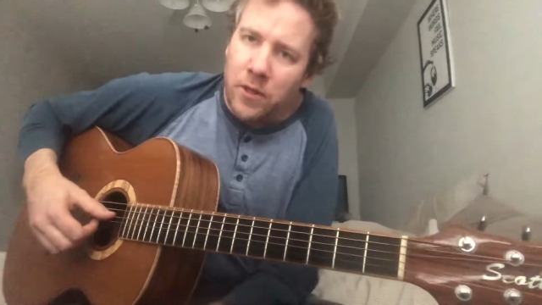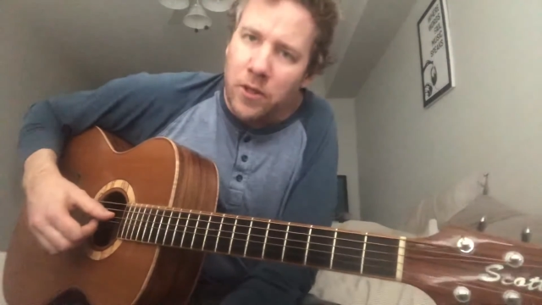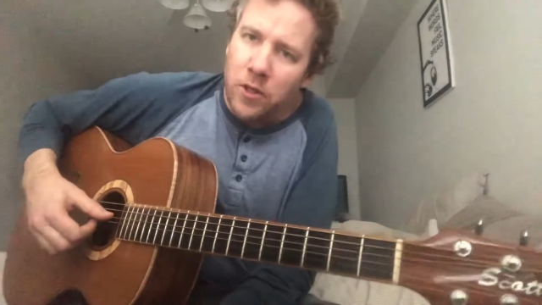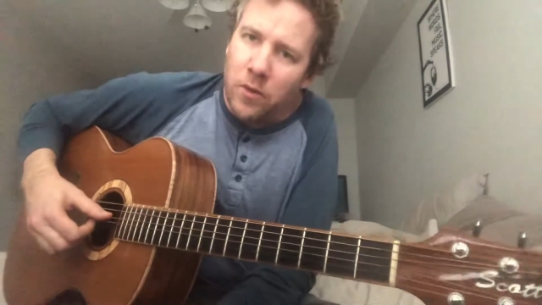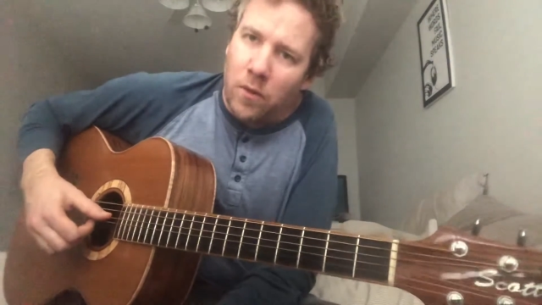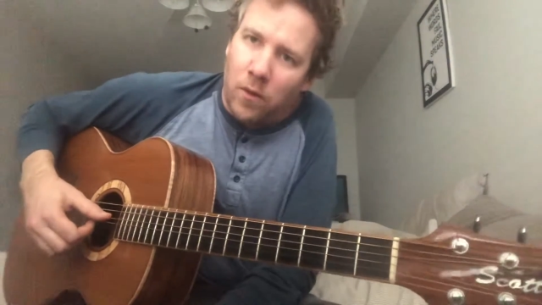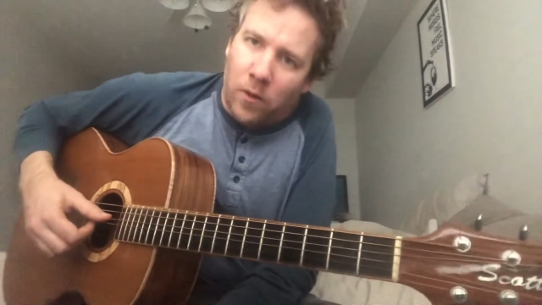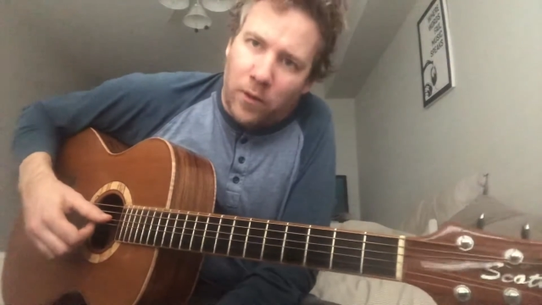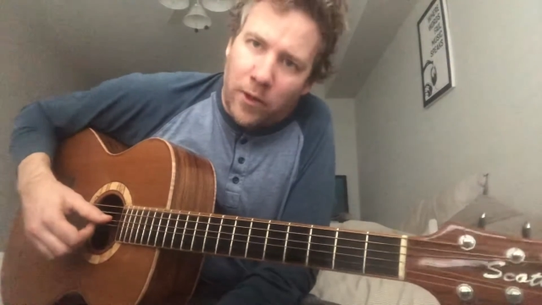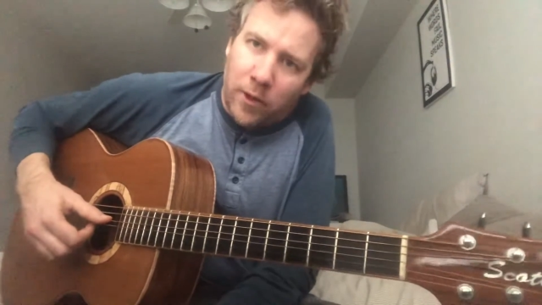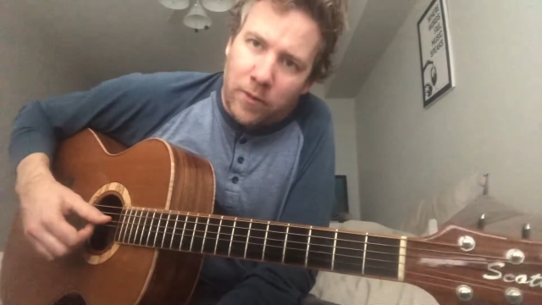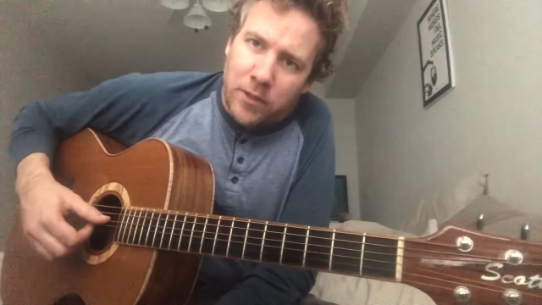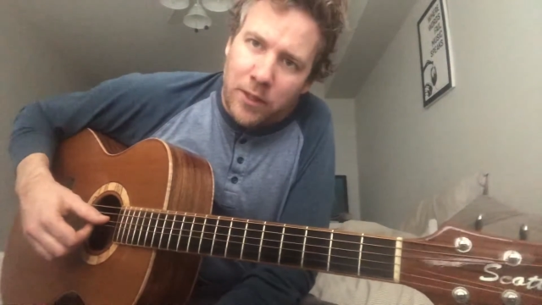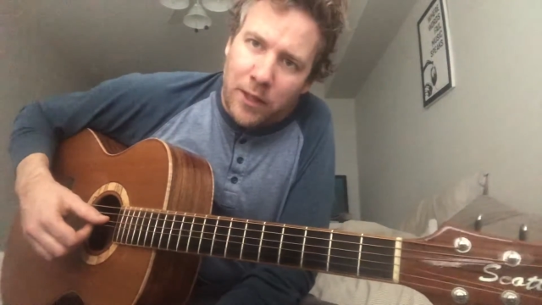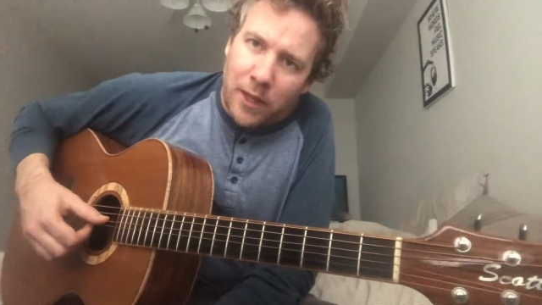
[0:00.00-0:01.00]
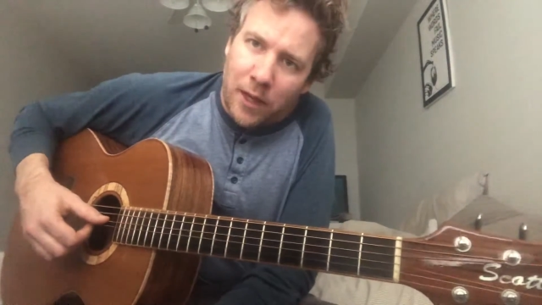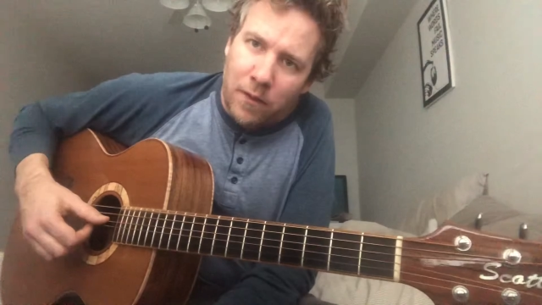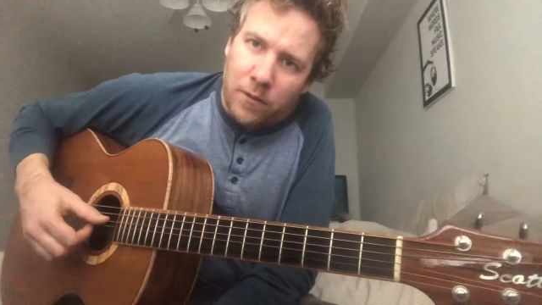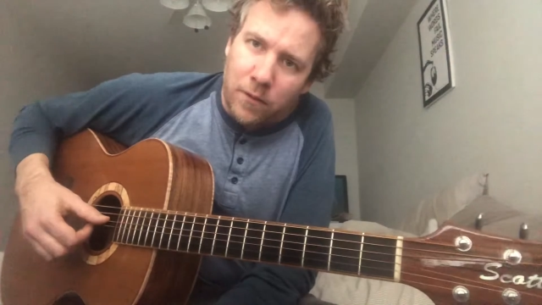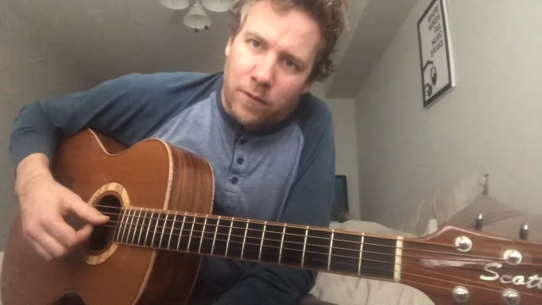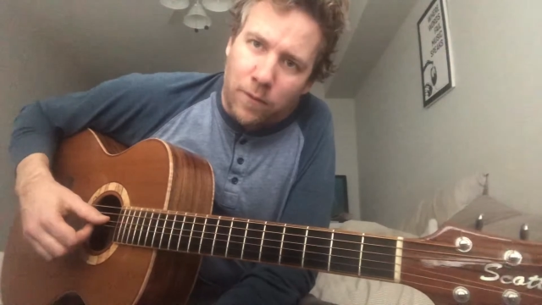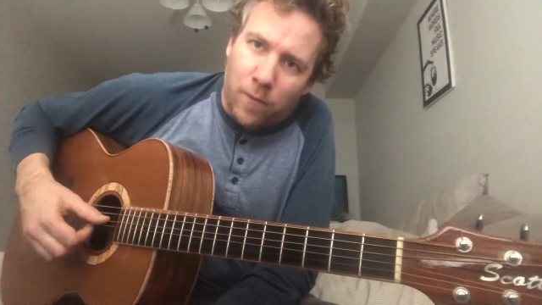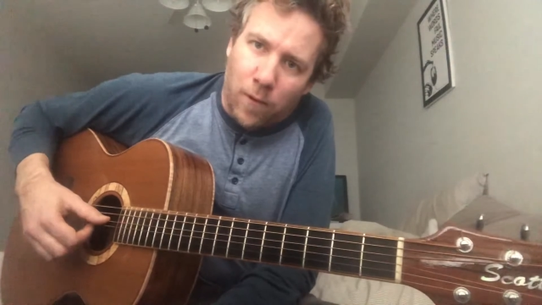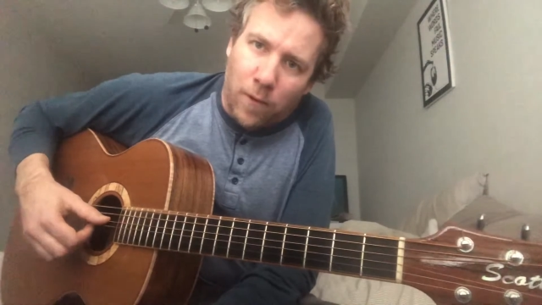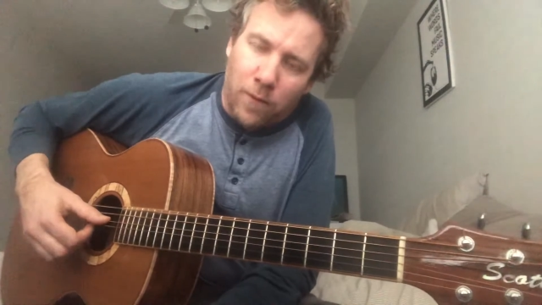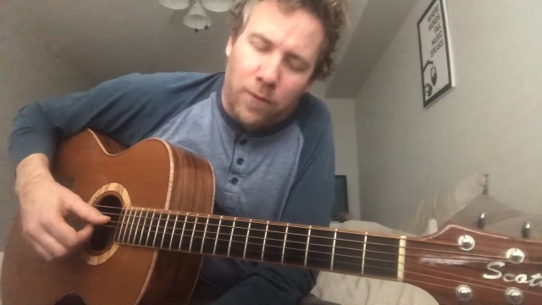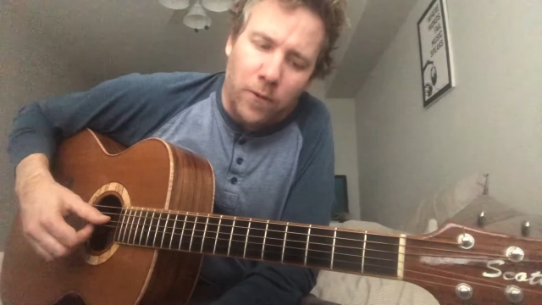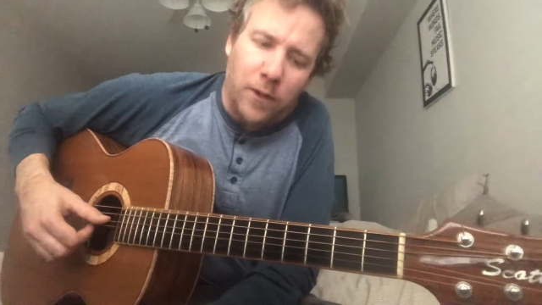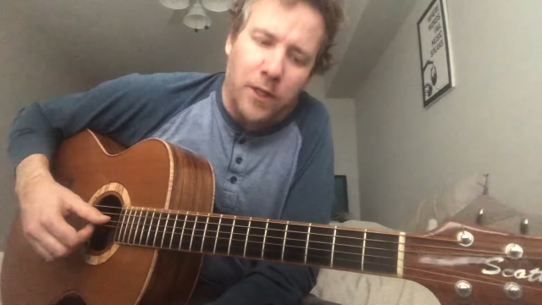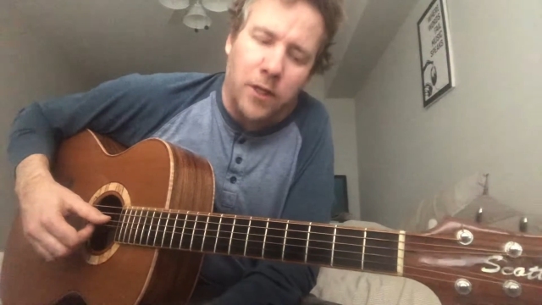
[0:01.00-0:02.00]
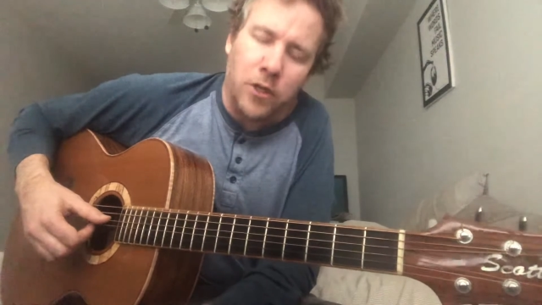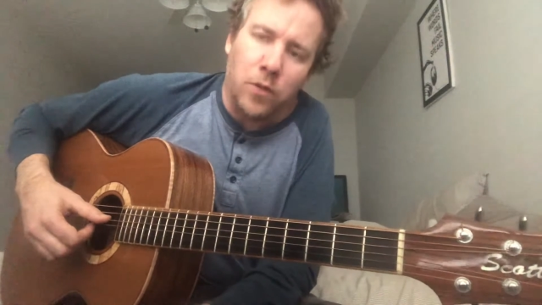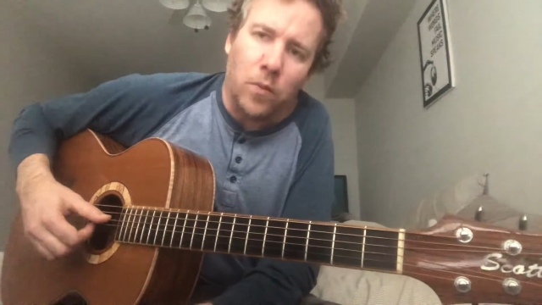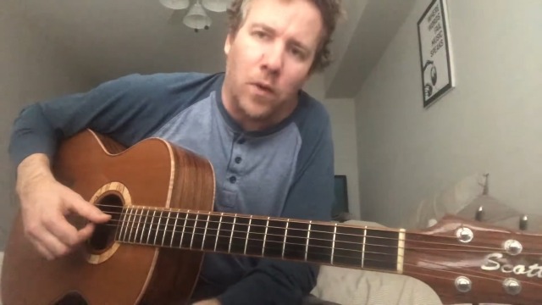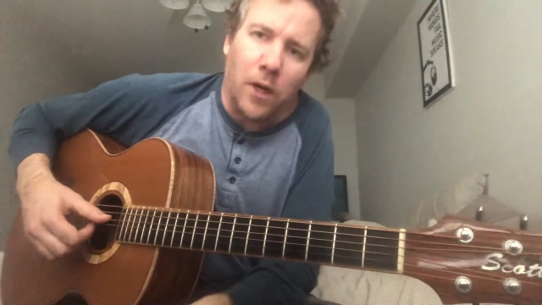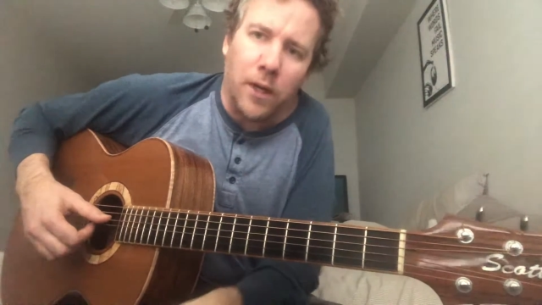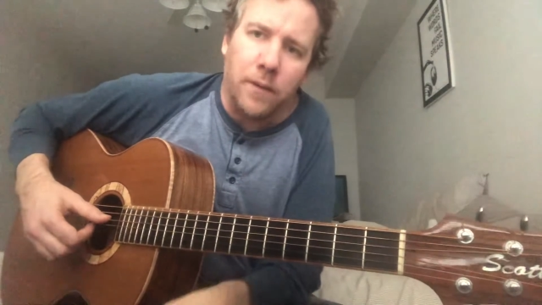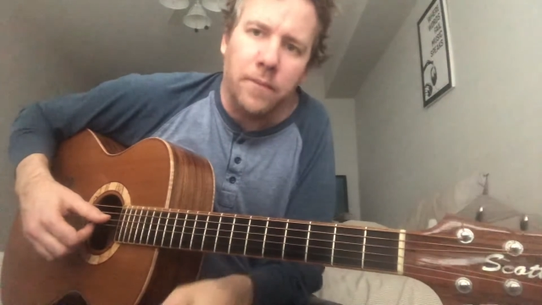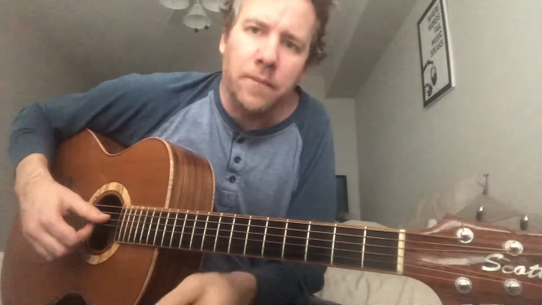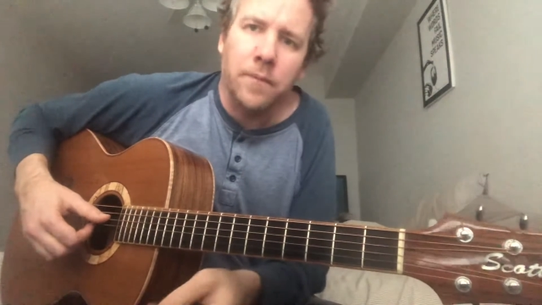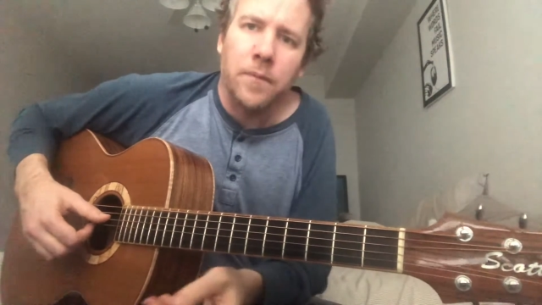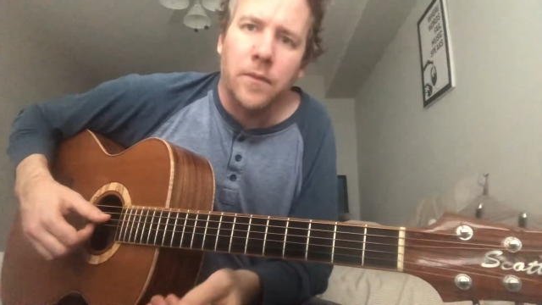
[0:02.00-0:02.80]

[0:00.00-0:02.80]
to do whole notes and count to 4 for each one.